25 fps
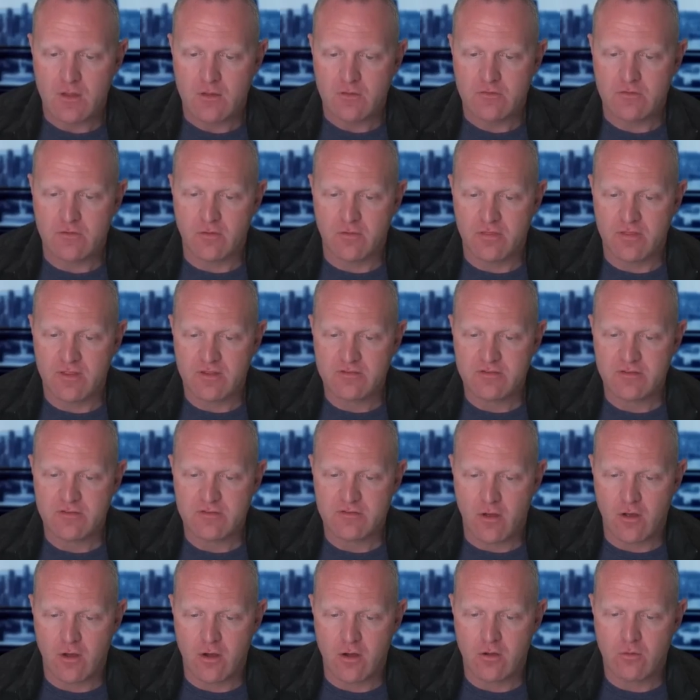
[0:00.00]
So this is
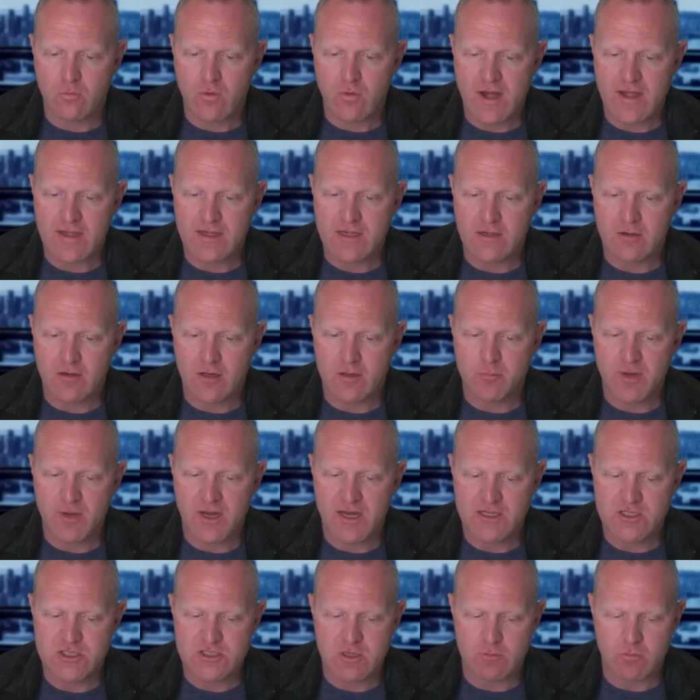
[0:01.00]
all right here on
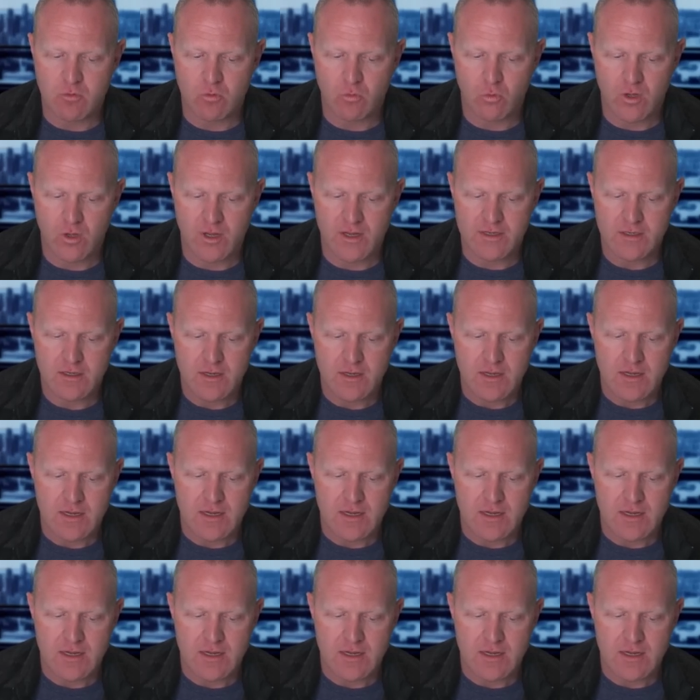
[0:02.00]
page number 1.